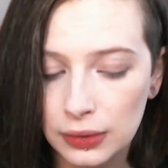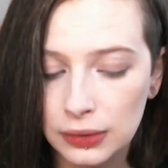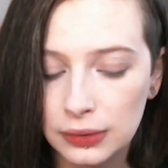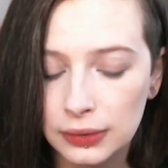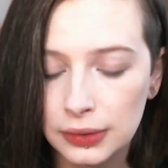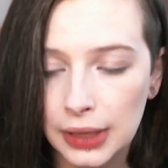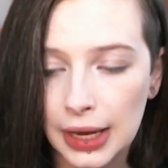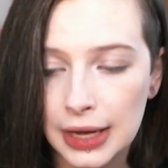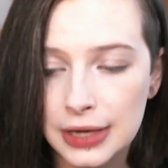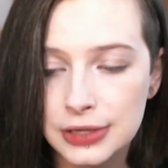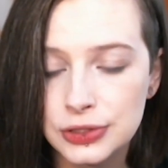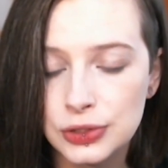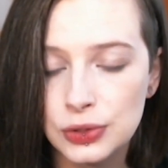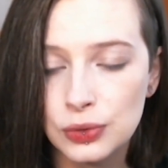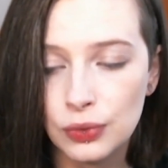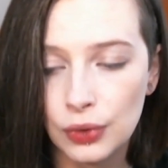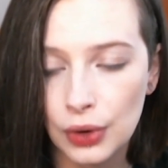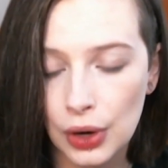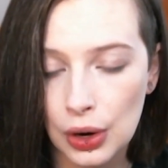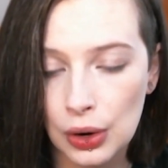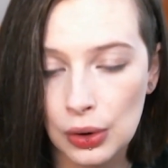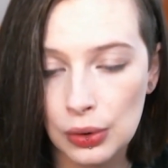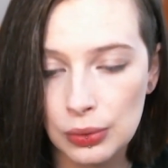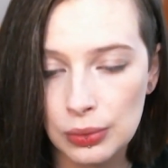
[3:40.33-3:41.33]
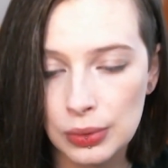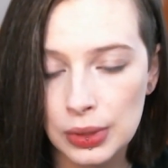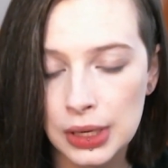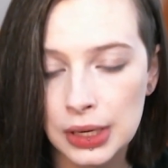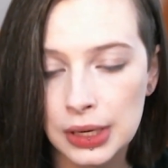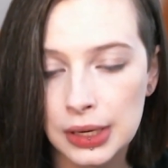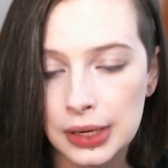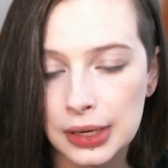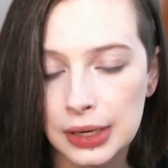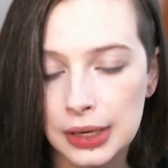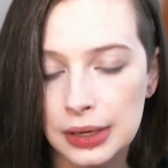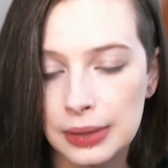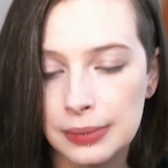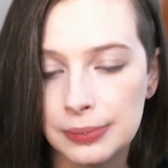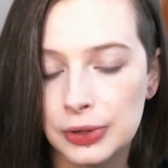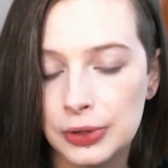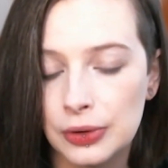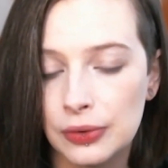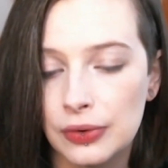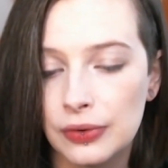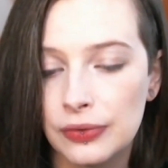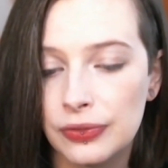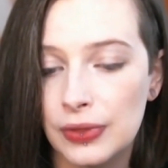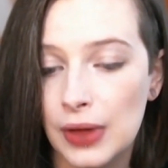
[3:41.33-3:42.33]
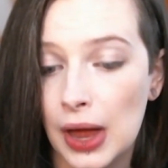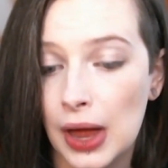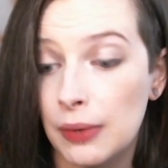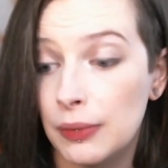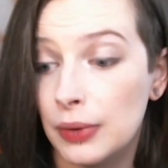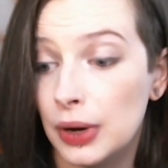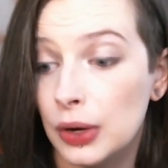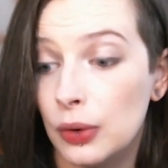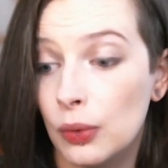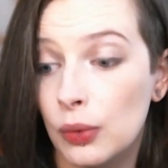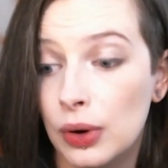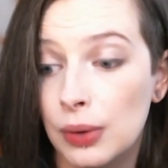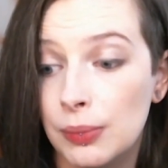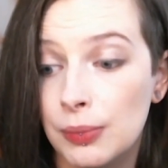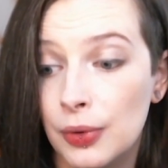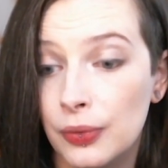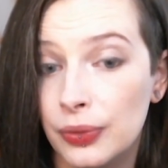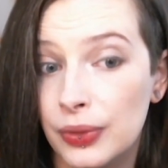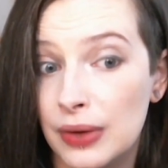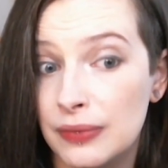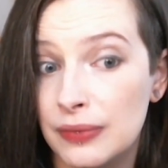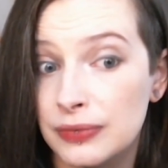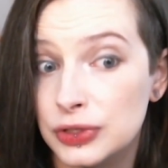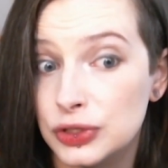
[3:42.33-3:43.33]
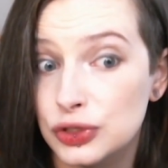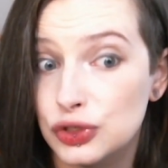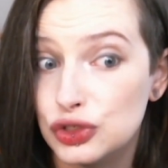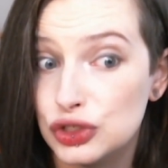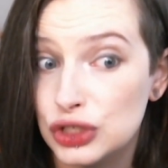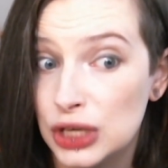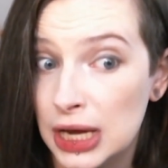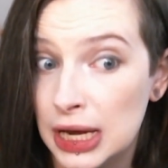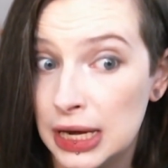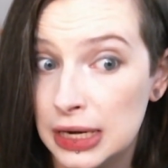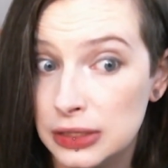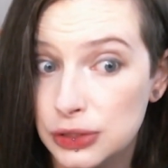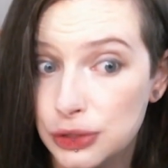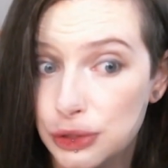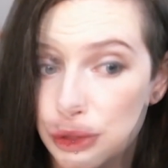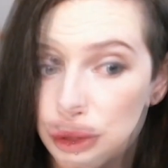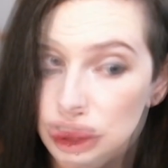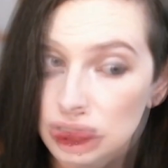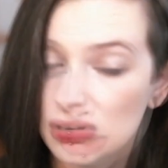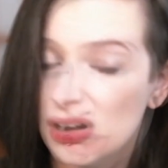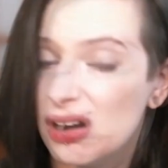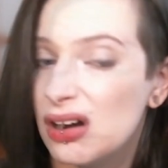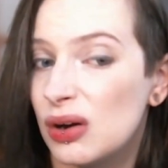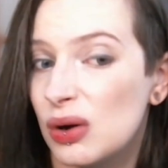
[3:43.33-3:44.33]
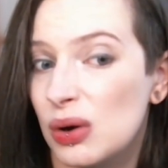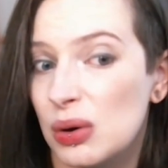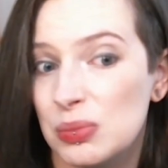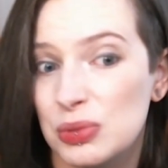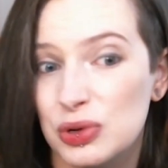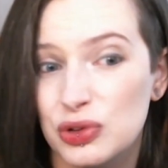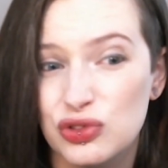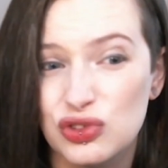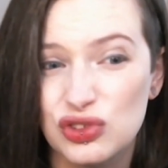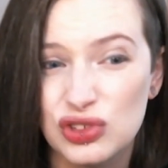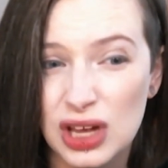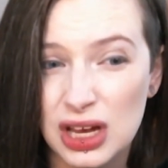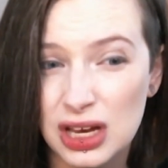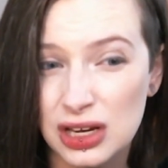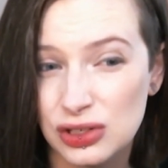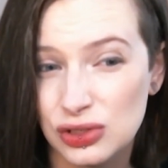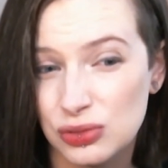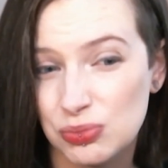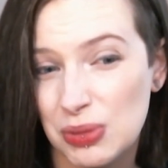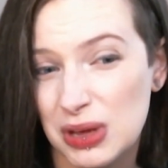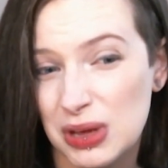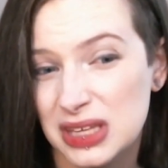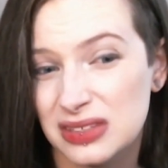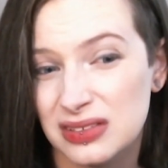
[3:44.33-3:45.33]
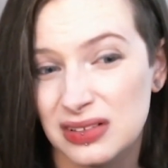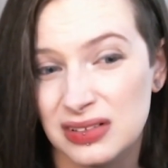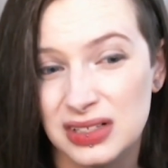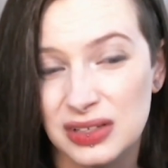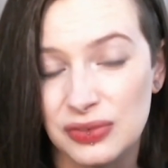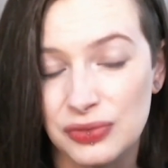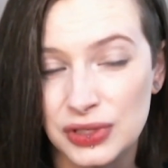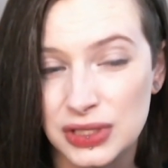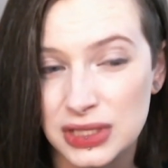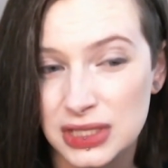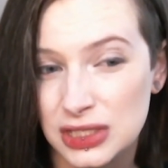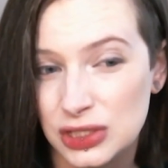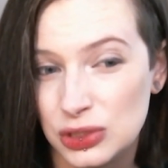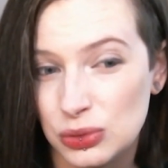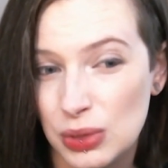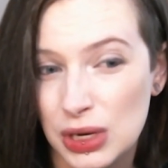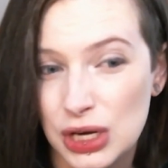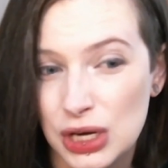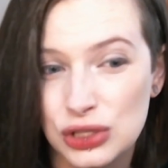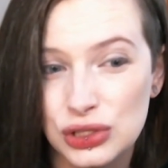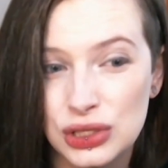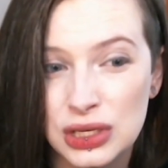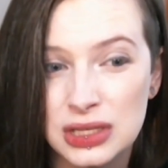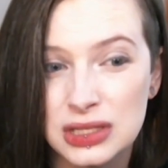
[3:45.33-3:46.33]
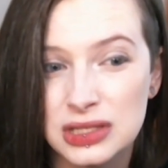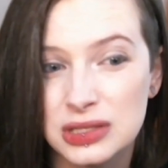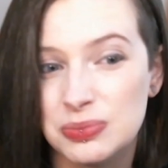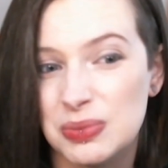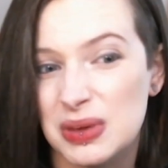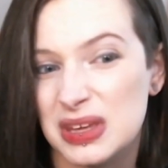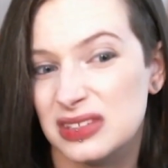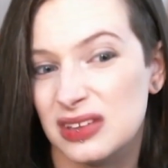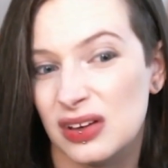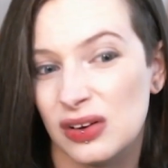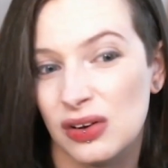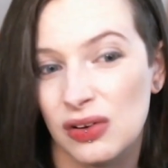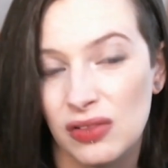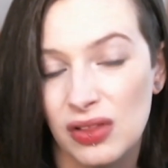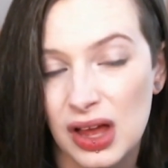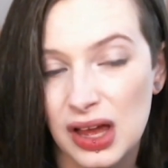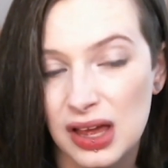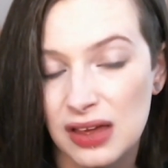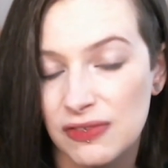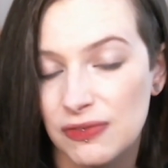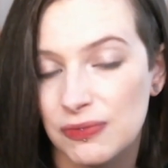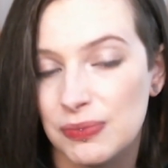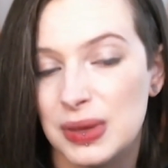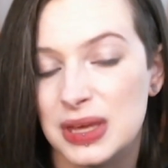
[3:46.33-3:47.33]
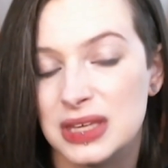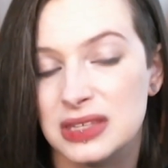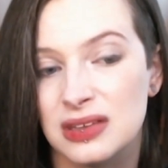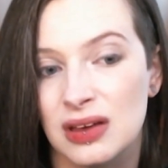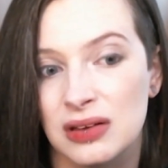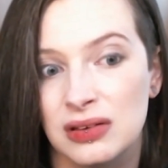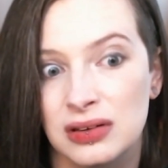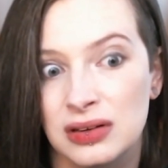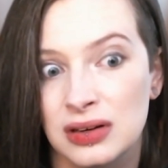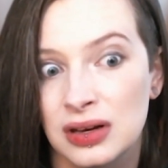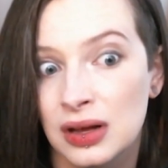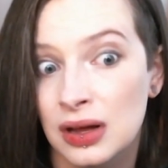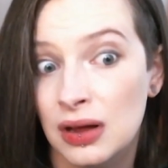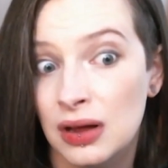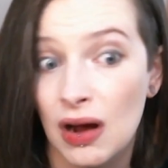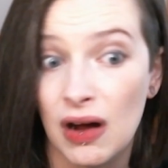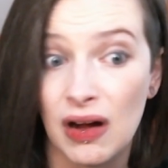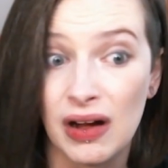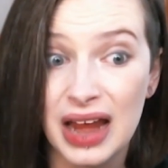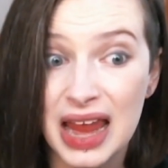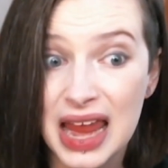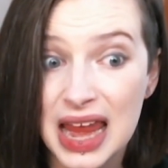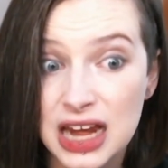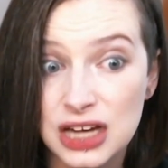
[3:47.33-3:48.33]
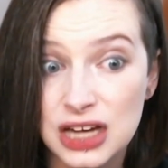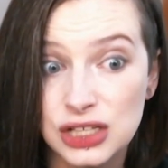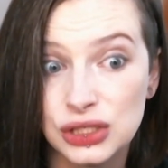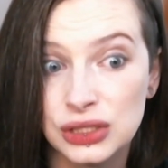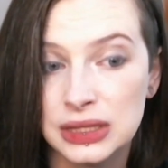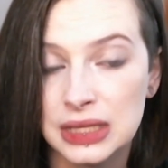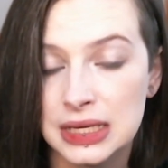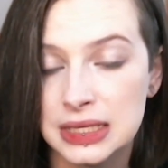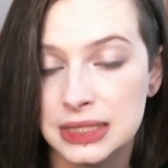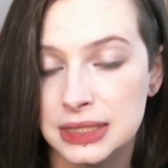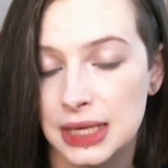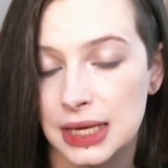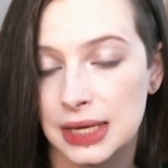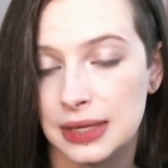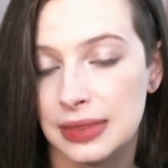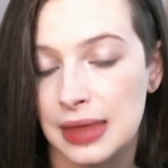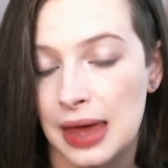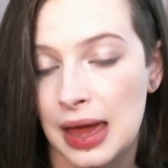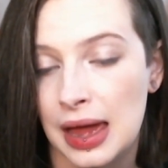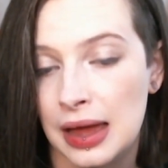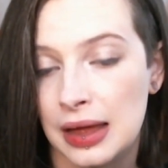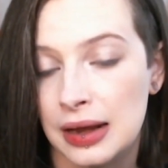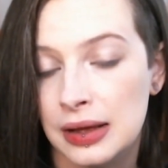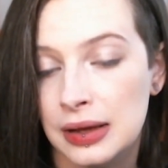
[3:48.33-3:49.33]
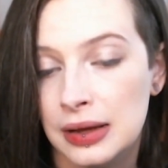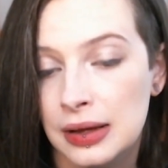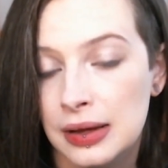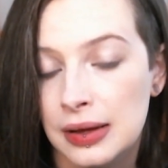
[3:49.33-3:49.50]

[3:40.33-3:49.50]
as you grow, your thyroid hormone levels change. Our hormones change based on different situations, based on our life, based on our age and things like that.